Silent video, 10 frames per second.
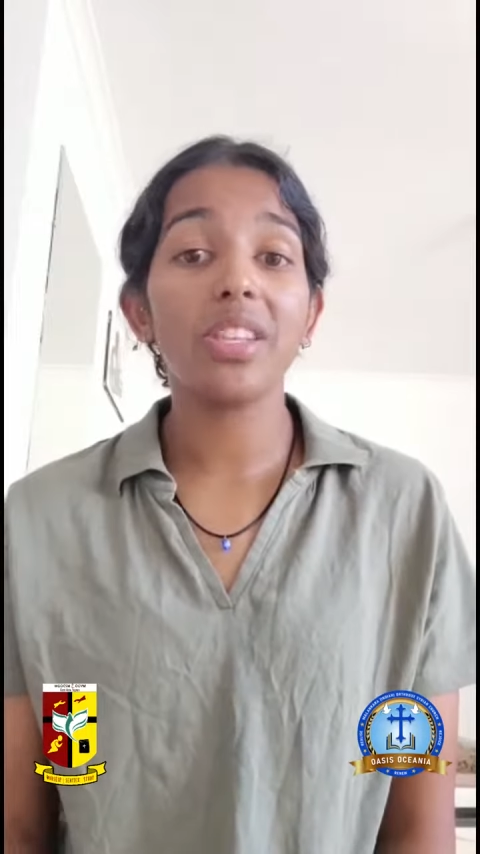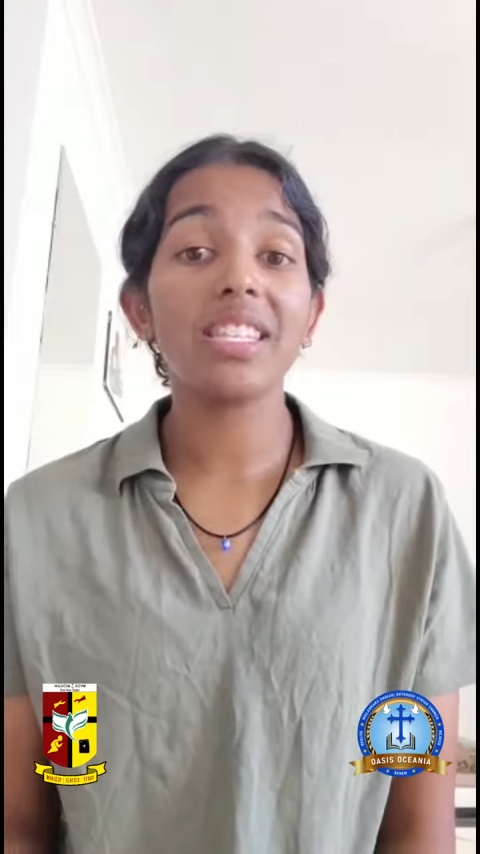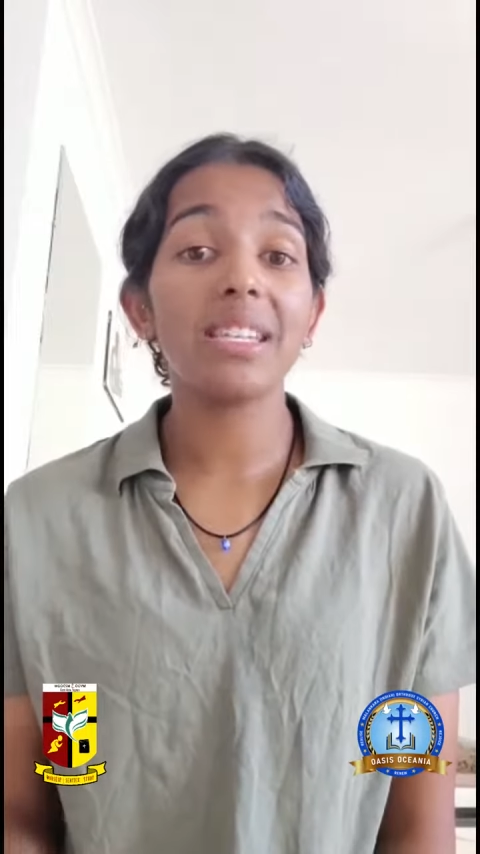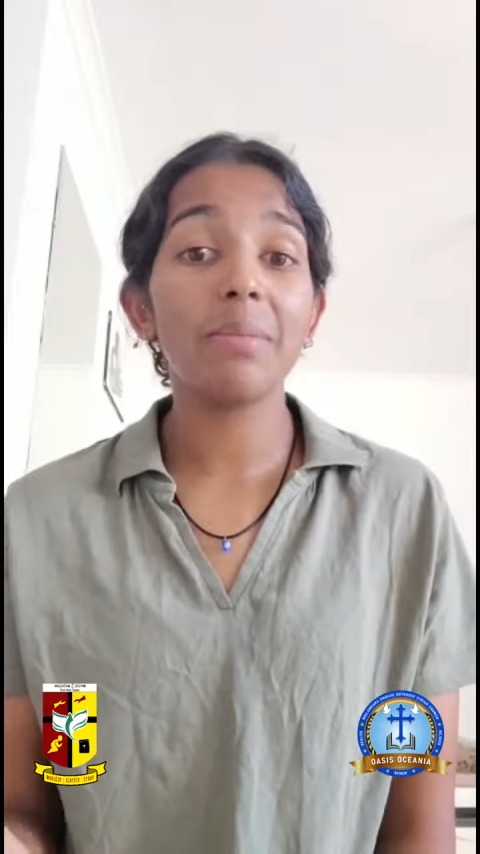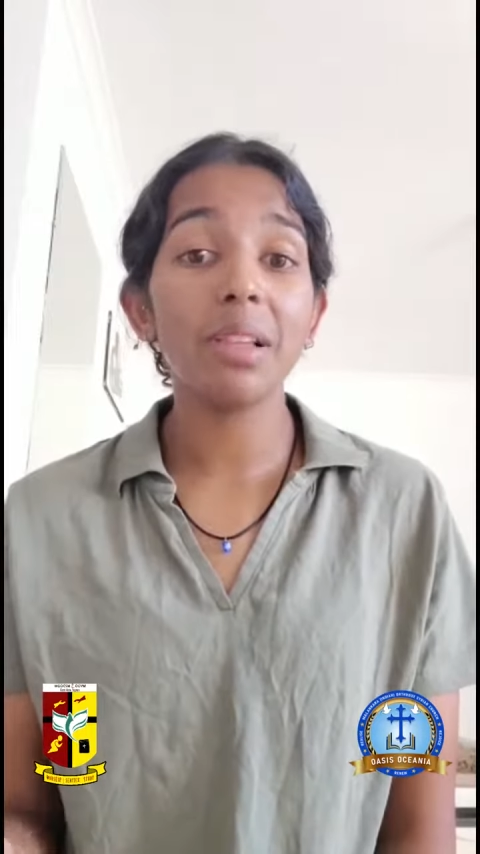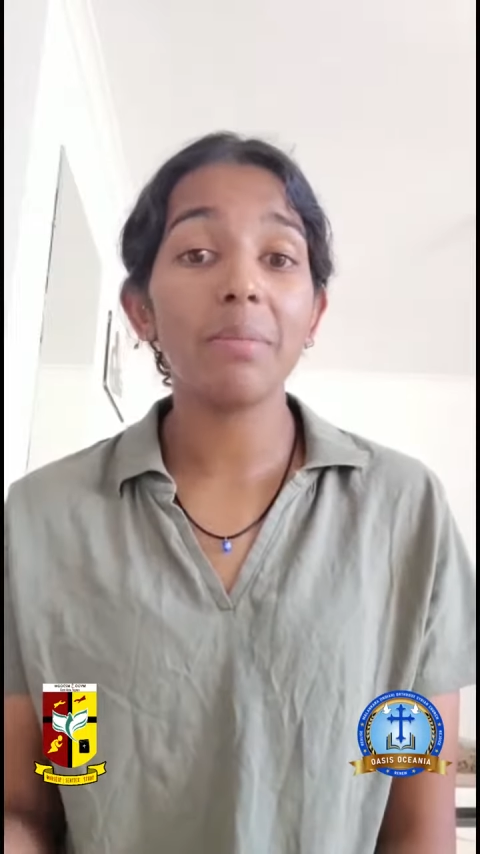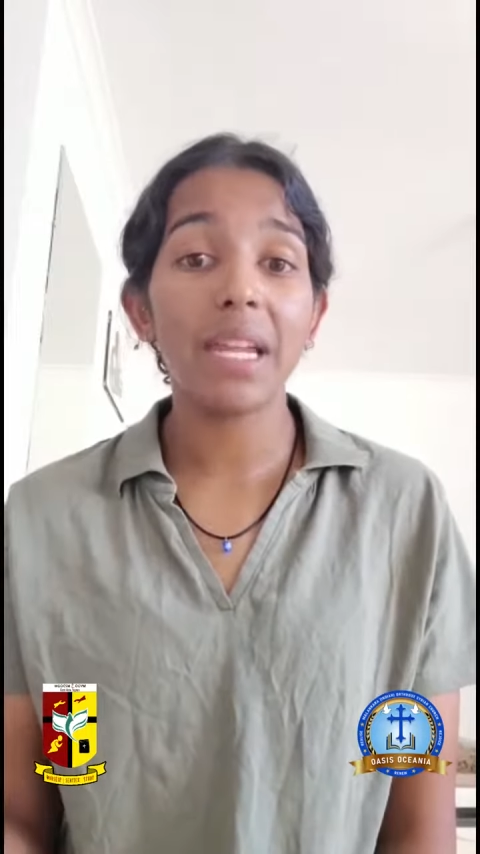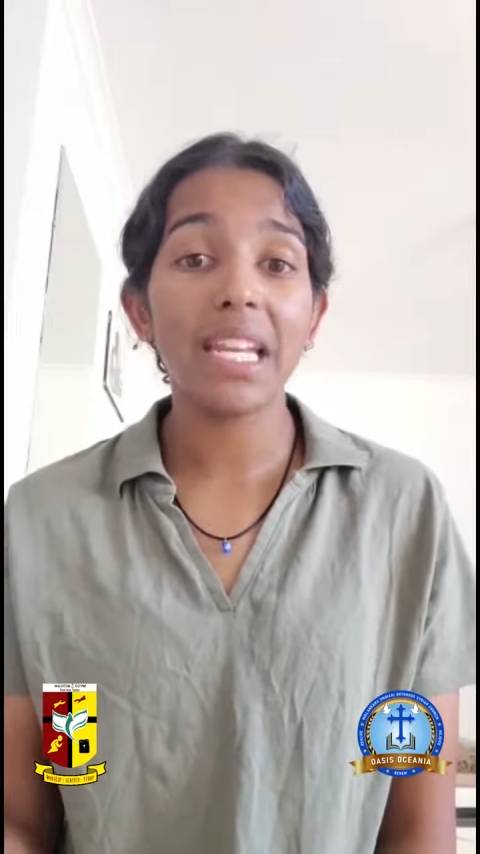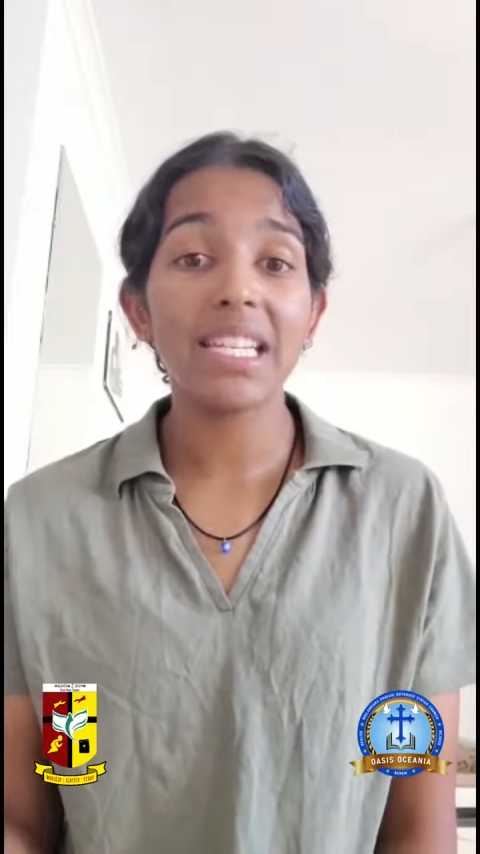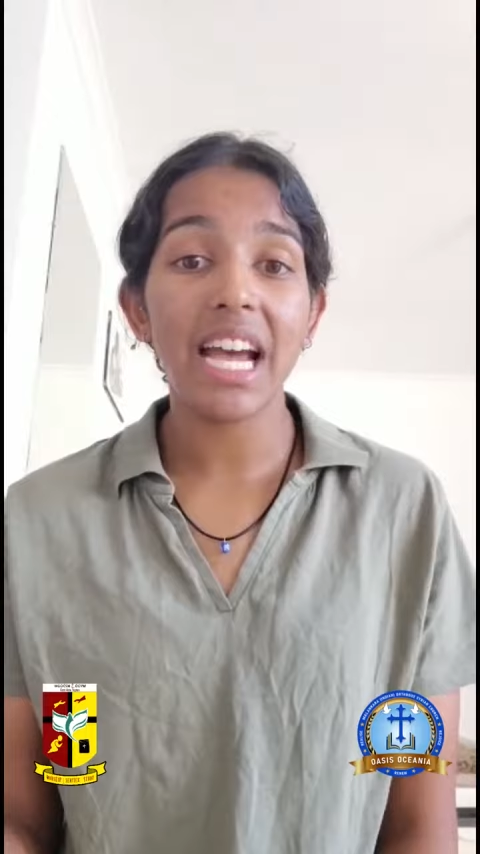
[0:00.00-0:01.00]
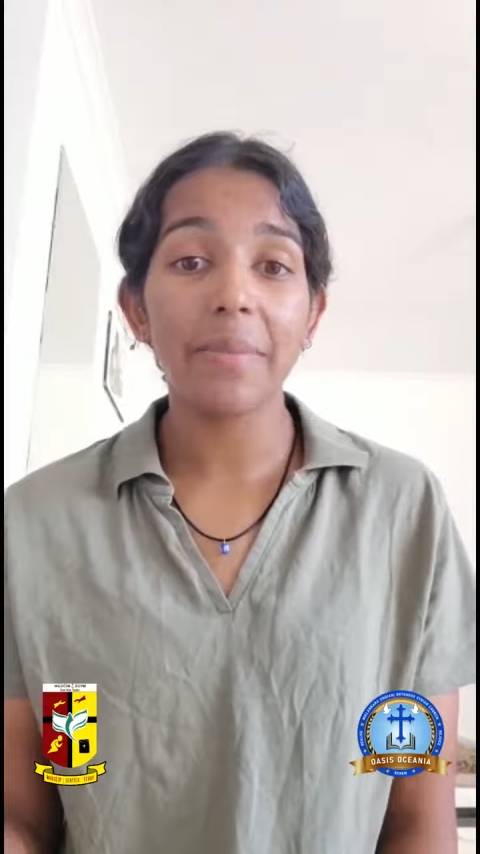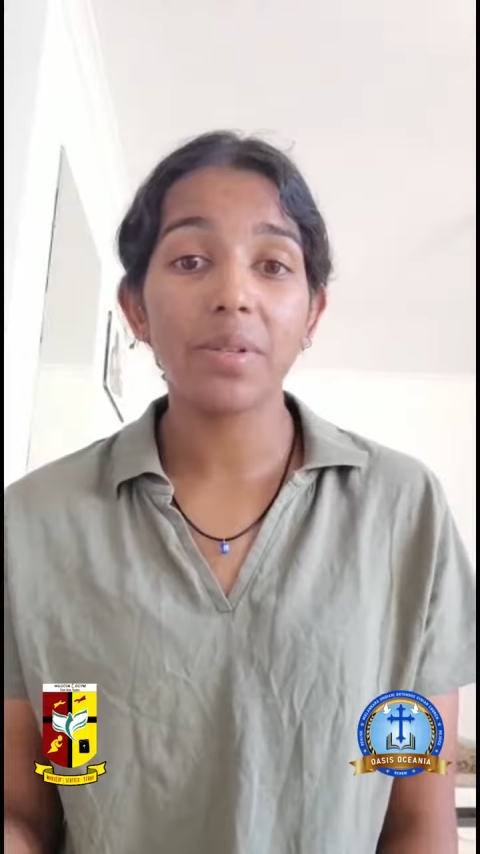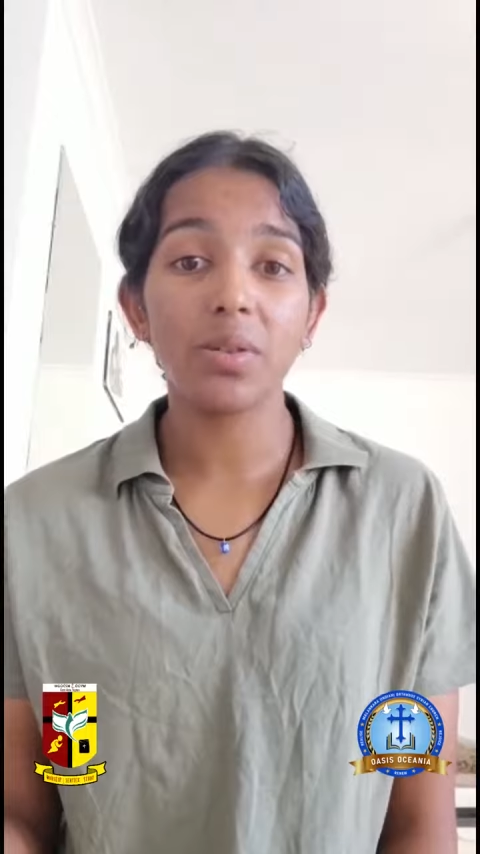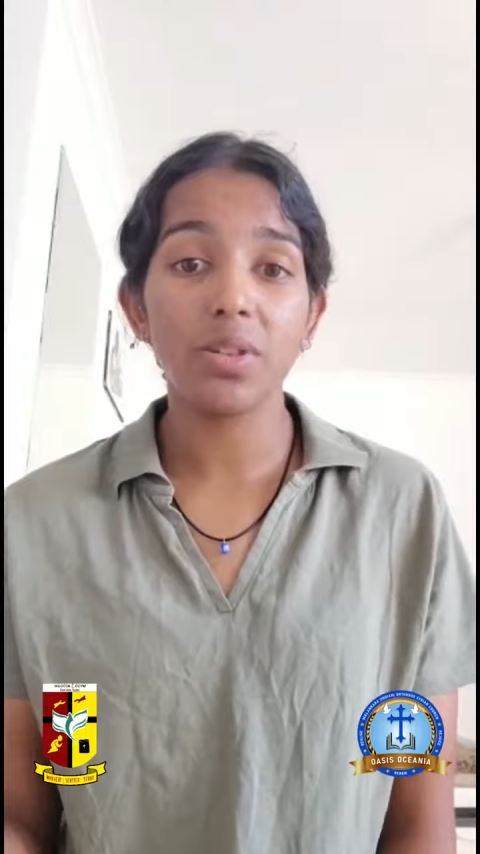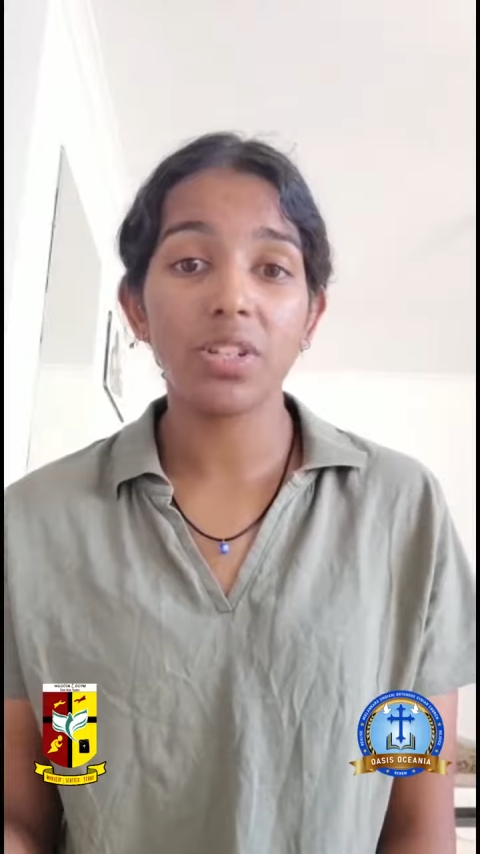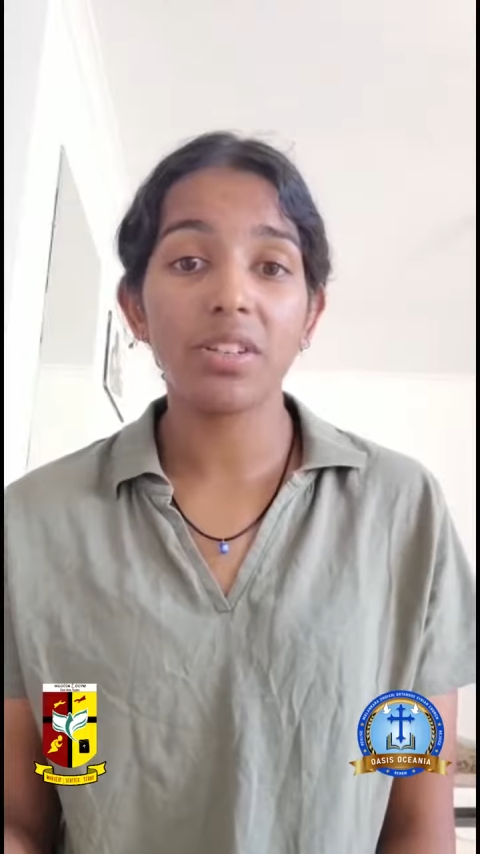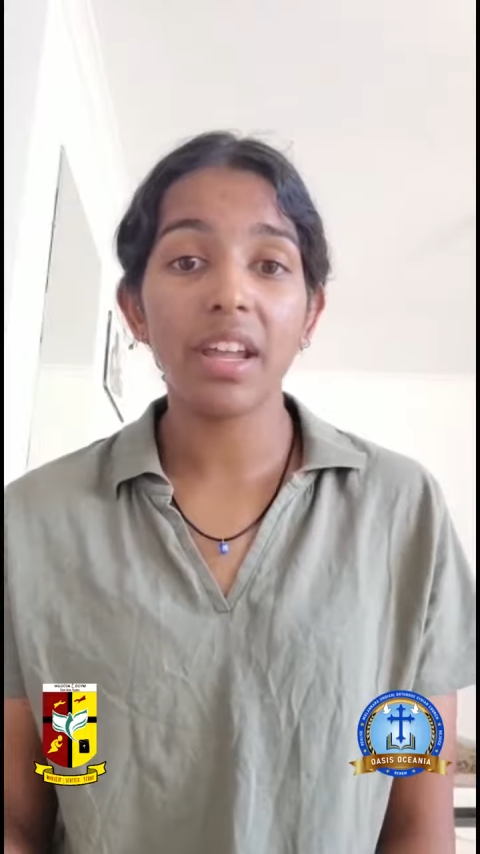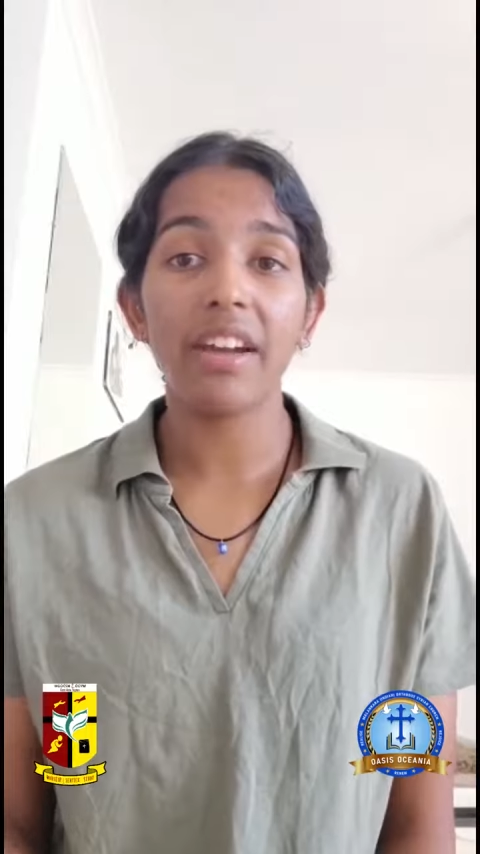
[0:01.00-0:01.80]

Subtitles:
a similar meaning to absolution